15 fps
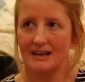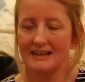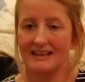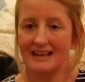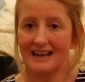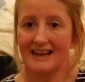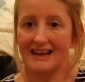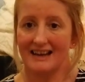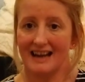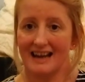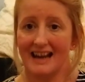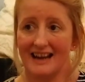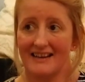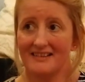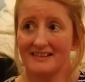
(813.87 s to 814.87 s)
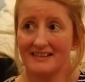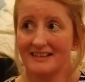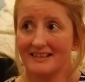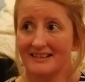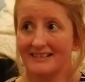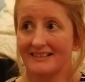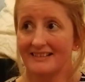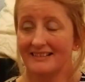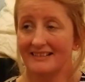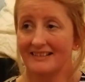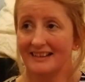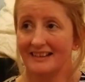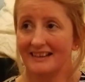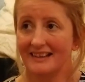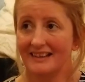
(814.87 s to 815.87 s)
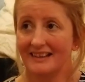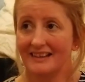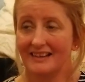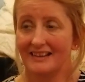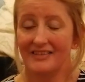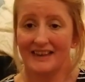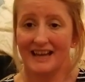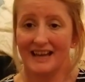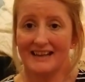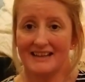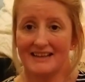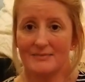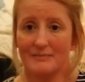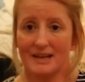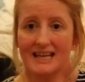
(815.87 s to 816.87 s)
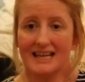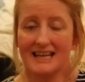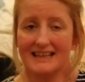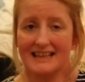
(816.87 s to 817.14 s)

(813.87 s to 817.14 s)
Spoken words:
Yeah, and that is me.